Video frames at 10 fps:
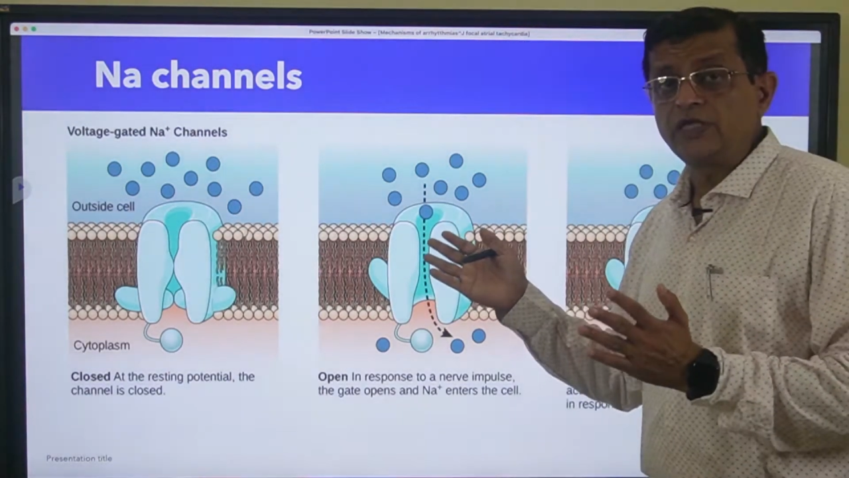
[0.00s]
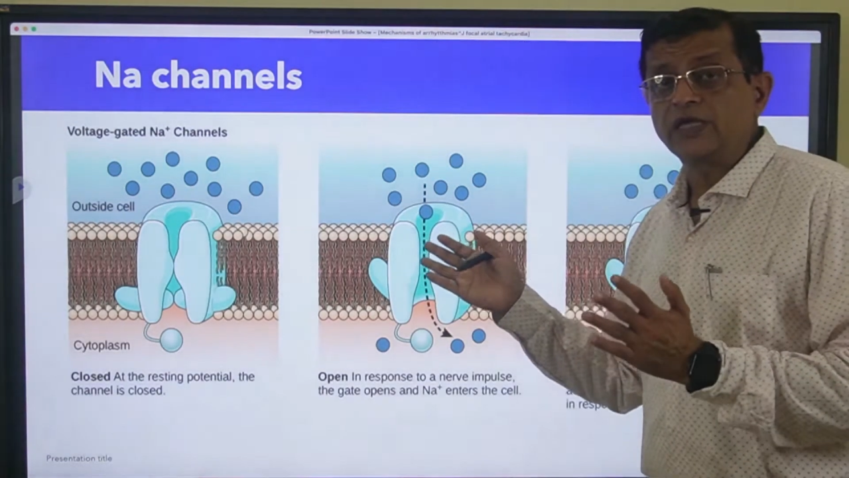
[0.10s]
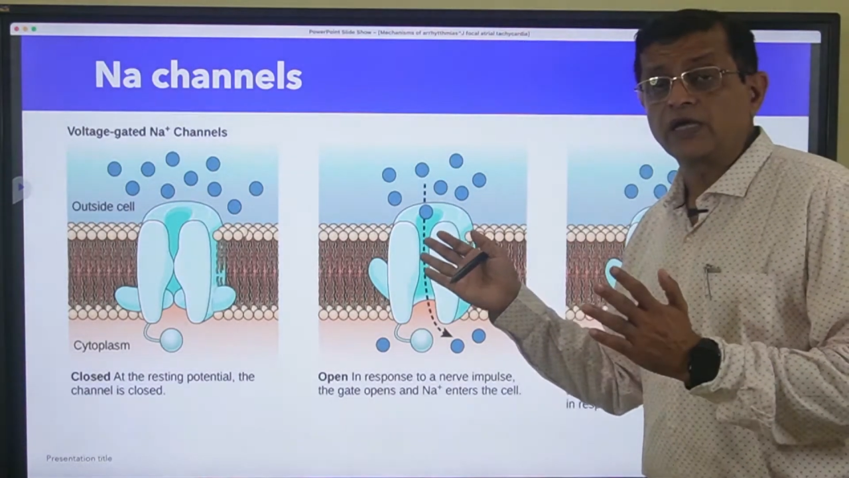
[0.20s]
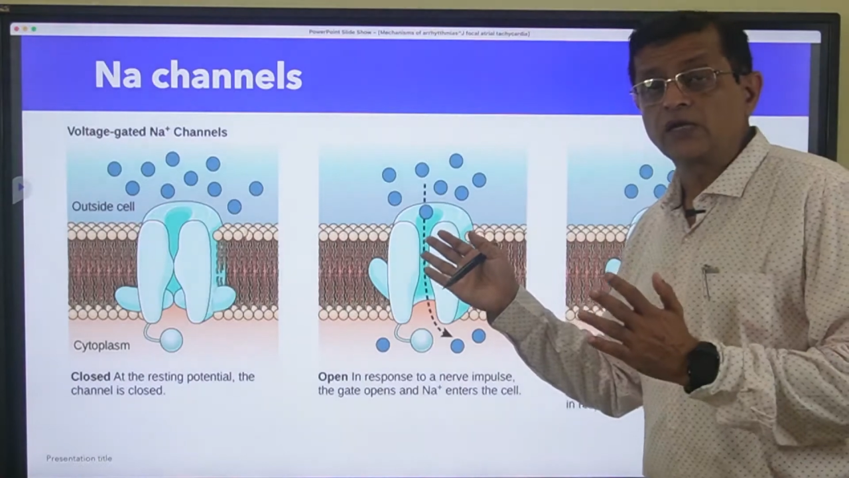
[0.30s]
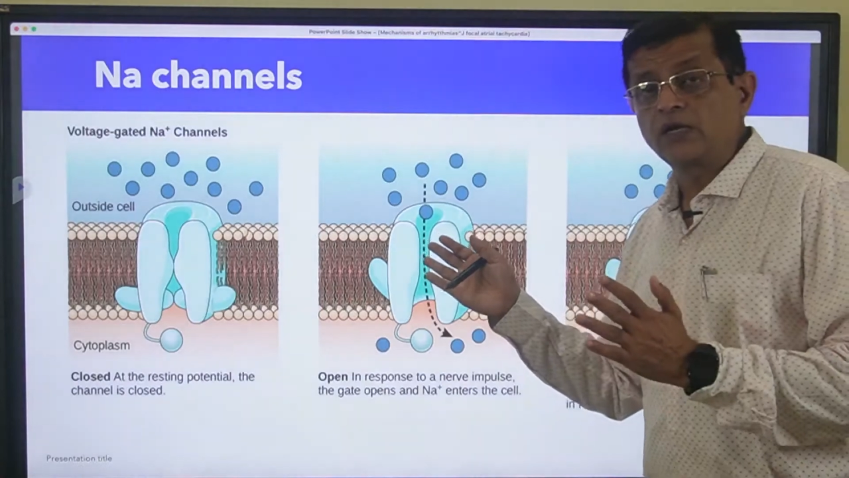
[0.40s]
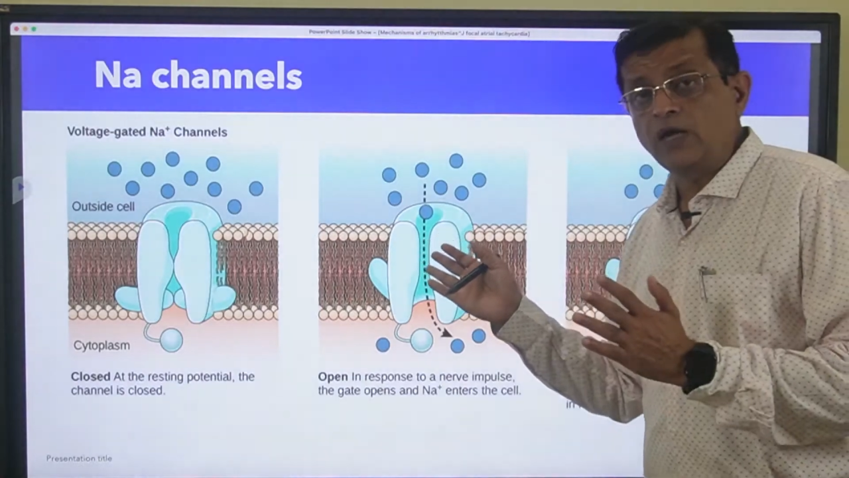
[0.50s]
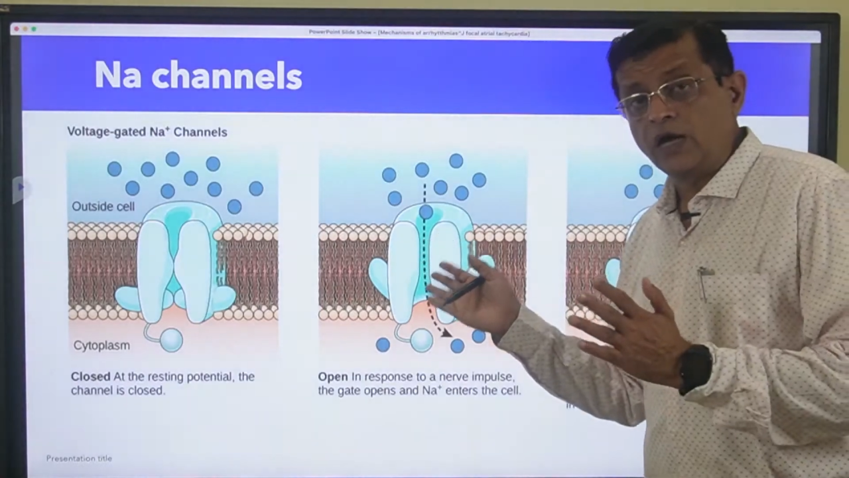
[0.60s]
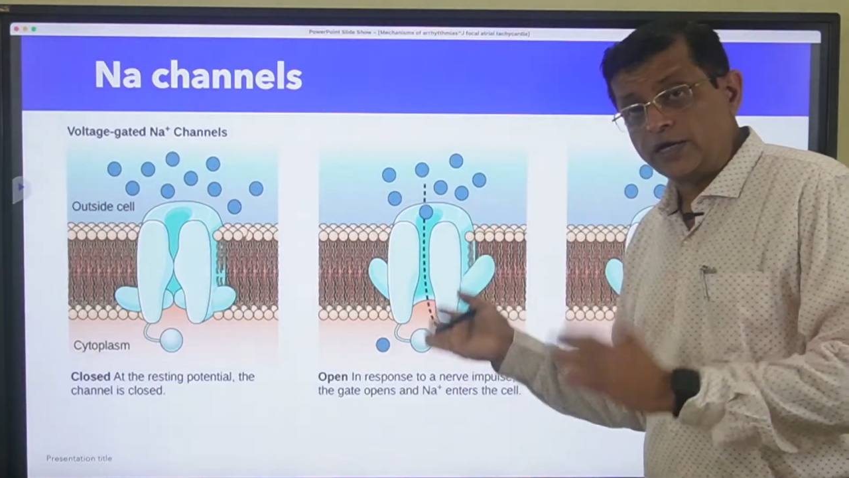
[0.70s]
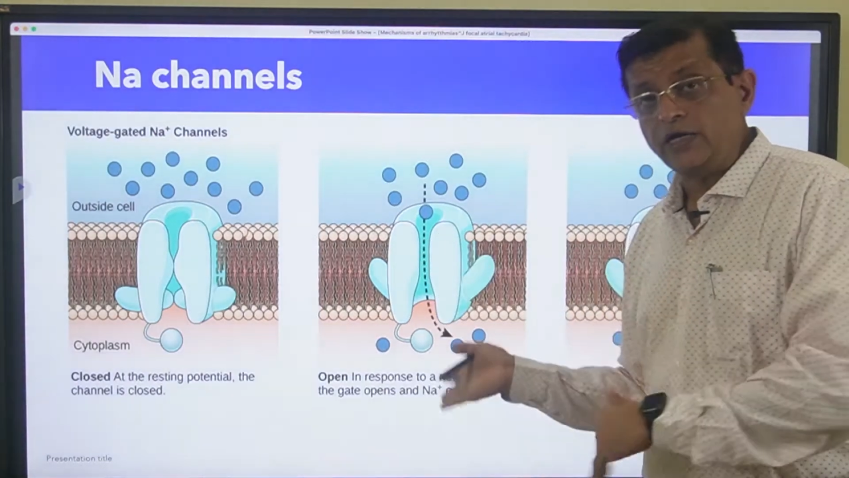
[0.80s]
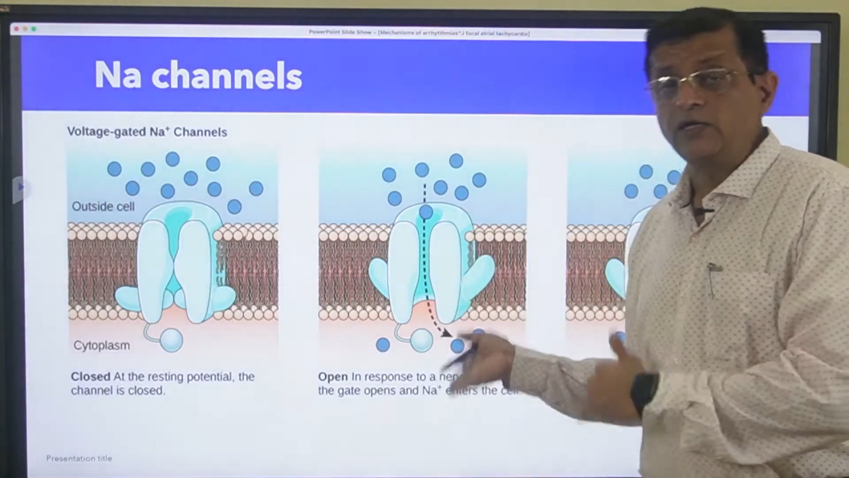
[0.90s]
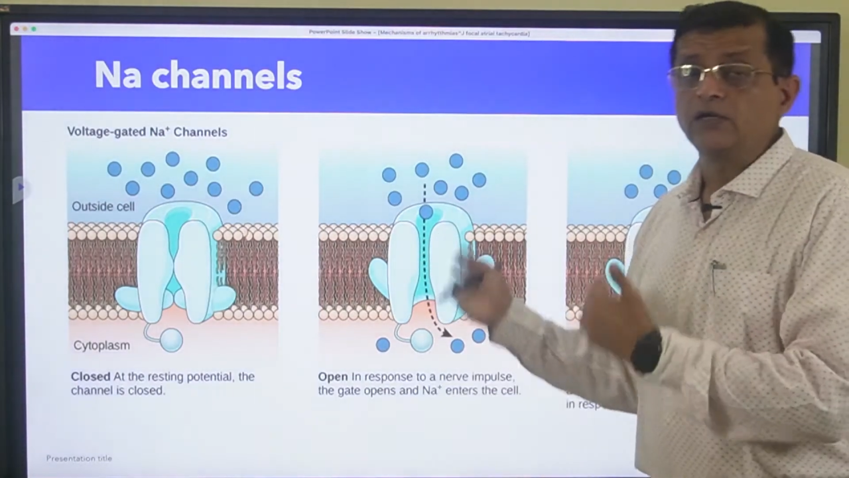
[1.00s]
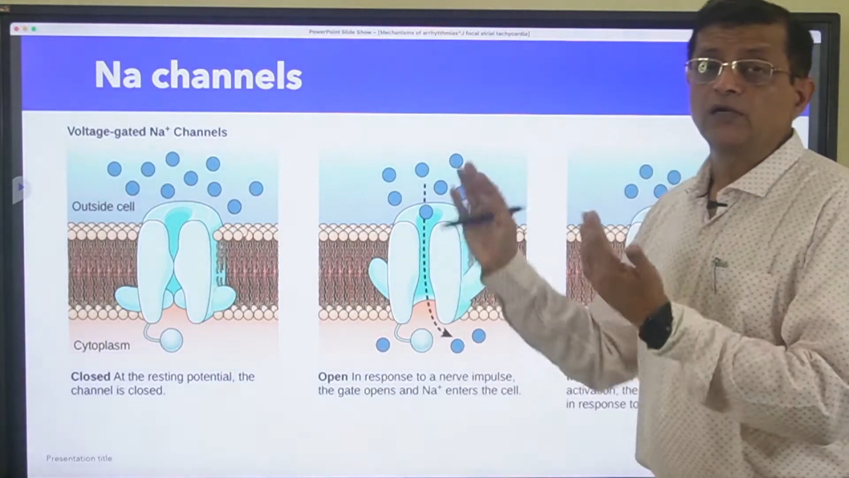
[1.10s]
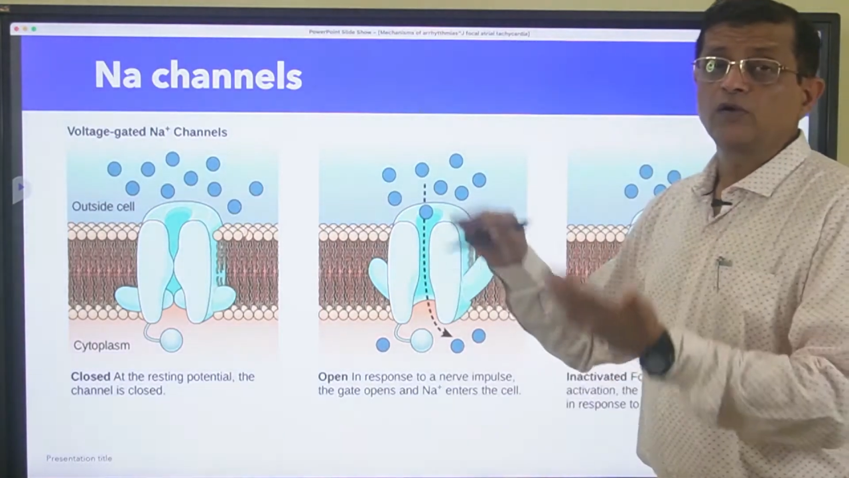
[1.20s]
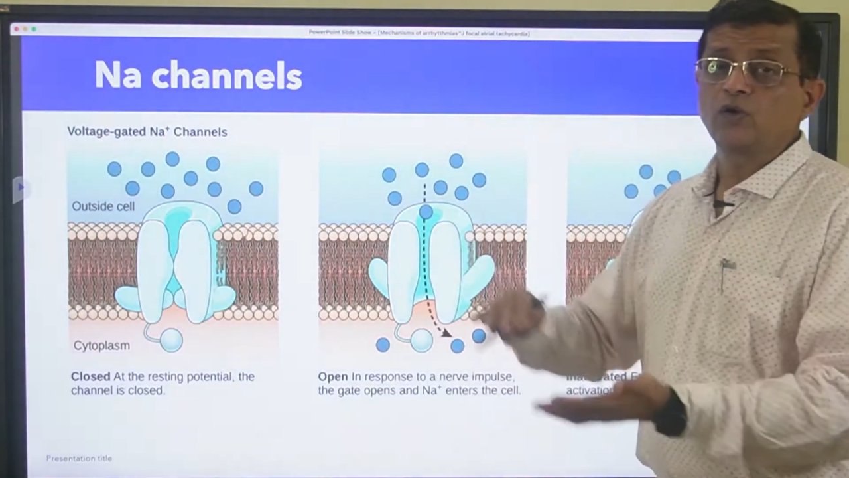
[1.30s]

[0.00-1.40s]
they can again